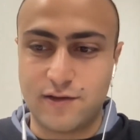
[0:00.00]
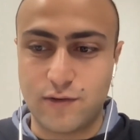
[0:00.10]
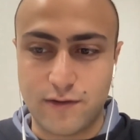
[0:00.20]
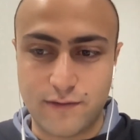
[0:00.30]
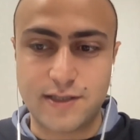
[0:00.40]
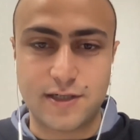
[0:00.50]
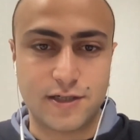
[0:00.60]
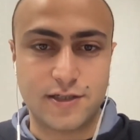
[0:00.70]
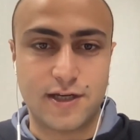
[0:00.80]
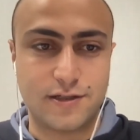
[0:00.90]
do the
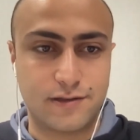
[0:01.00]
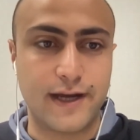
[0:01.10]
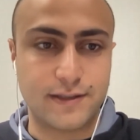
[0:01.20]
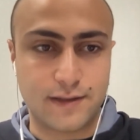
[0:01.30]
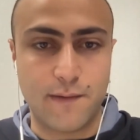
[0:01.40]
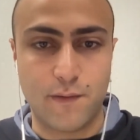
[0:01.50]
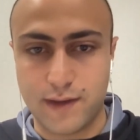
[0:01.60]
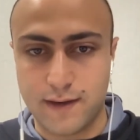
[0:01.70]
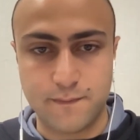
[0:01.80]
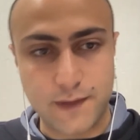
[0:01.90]
research and try to come up
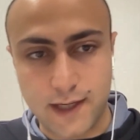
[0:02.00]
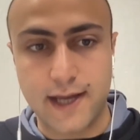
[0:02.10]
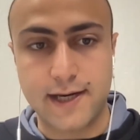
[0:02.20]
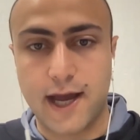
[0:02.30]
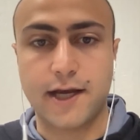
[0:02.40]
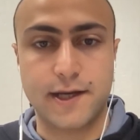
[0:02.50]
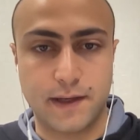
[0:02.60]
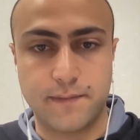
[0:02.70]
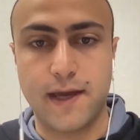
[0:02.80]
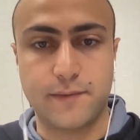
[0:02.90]
with an
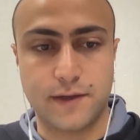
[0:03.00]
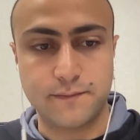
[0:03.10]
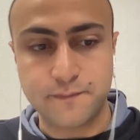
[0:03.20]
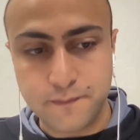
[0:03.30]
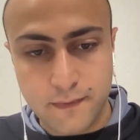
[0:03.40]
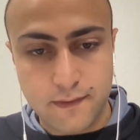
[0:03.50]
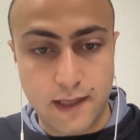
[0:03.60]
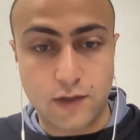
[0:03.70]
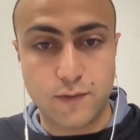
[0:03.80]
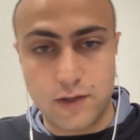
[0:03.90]
academic paper
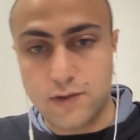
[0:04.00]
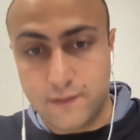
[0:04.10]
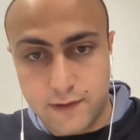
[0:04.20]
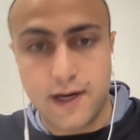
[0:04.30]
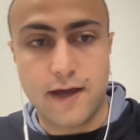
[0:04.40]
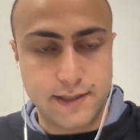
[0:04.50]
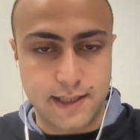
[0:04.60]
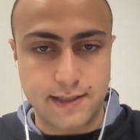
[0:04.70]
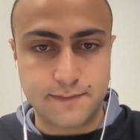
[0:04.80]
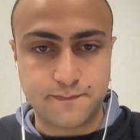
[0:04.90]
that could be useful in other
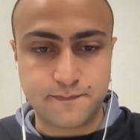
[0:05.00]
sense.